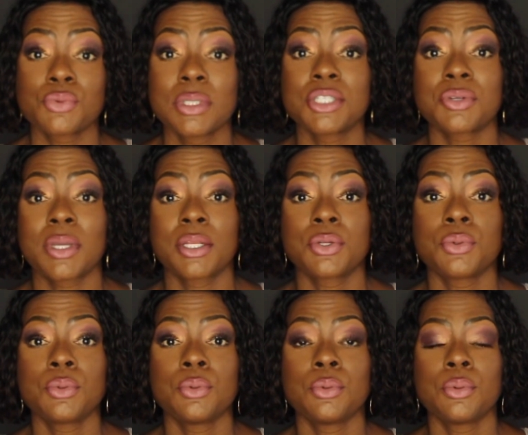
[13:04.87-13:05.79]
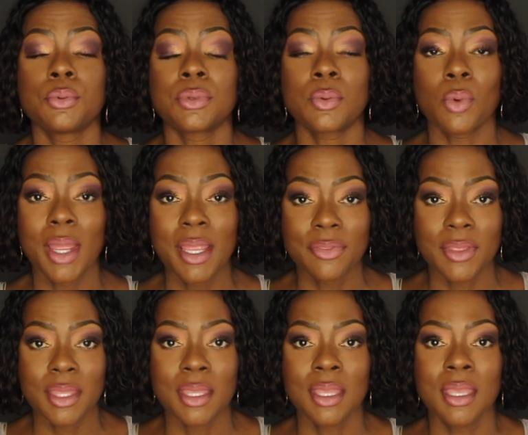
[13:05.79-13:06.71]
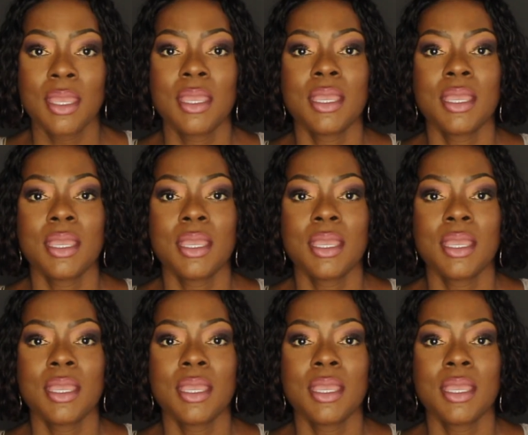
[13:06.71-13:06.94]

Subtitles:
really trying to do the right thing